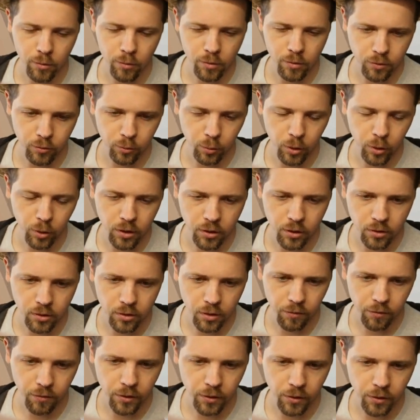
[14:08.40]
of wood and
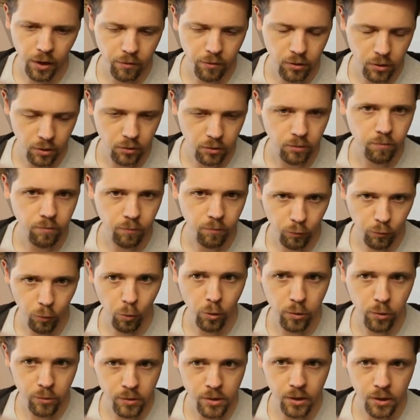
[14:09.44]
stuff that I took
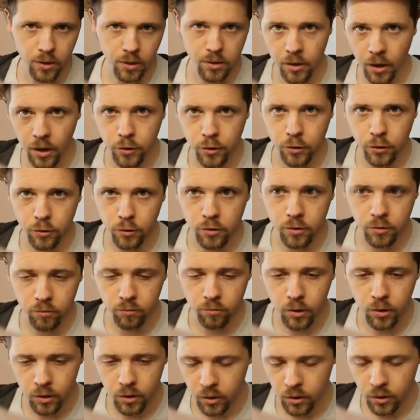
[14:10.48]
for using as textures
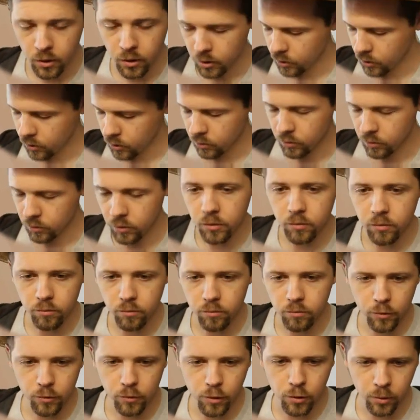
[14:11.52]
and,
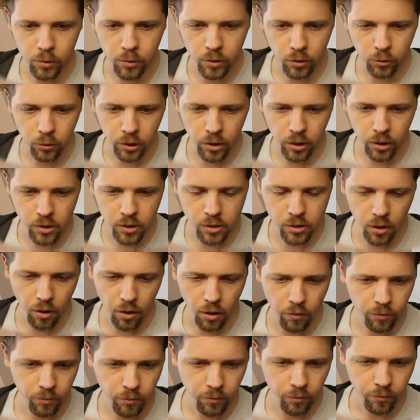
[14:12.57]
and doing 3D
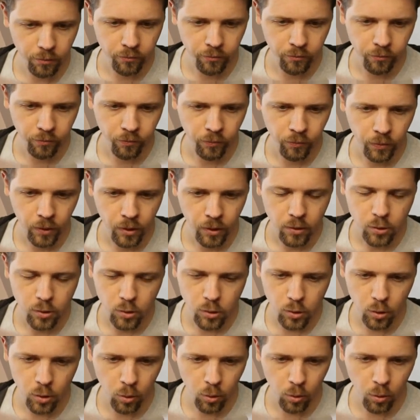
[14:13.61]
stuff.
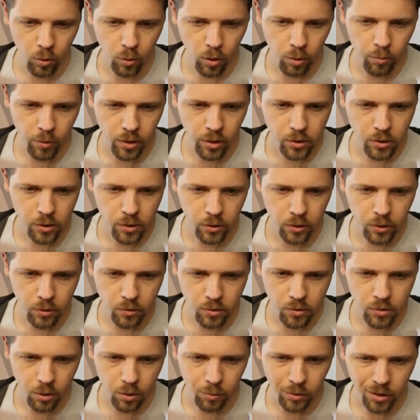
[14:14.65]
So I may as well
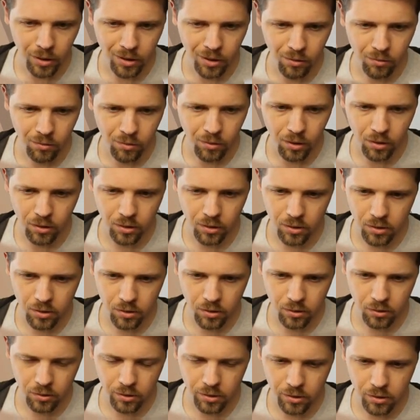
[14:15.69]
use them, and this
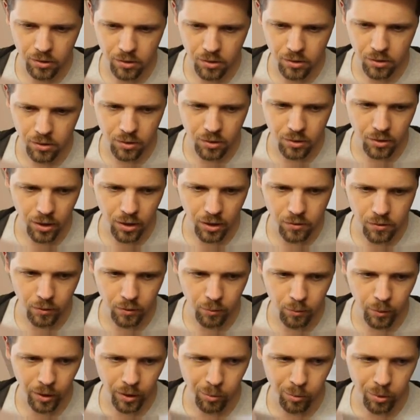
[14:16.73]
just looks nicer
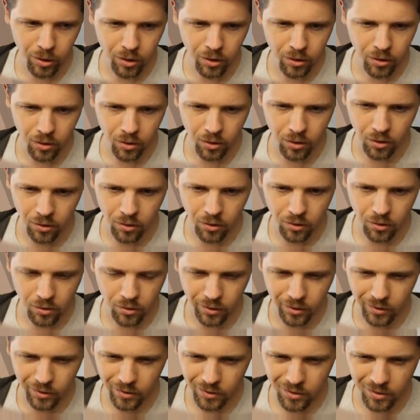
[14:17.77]
in my opinion than this.
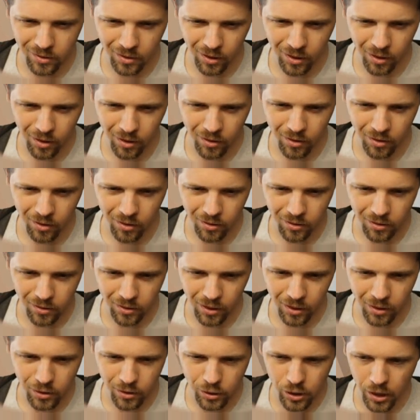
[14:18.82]
Like this is kind of
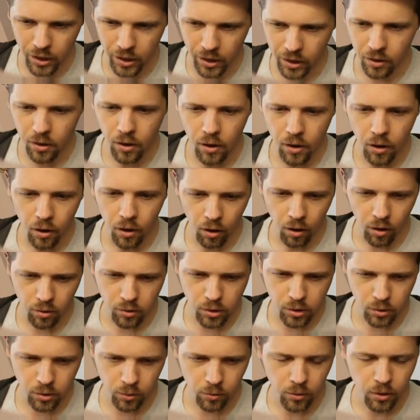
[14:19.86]
jank.
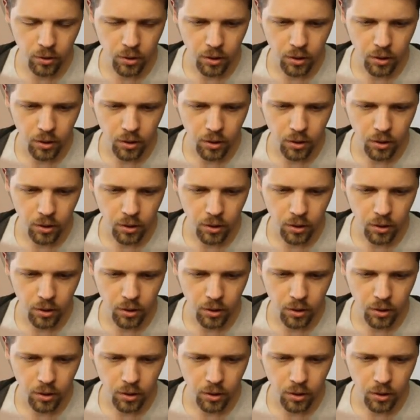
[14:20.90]
Also,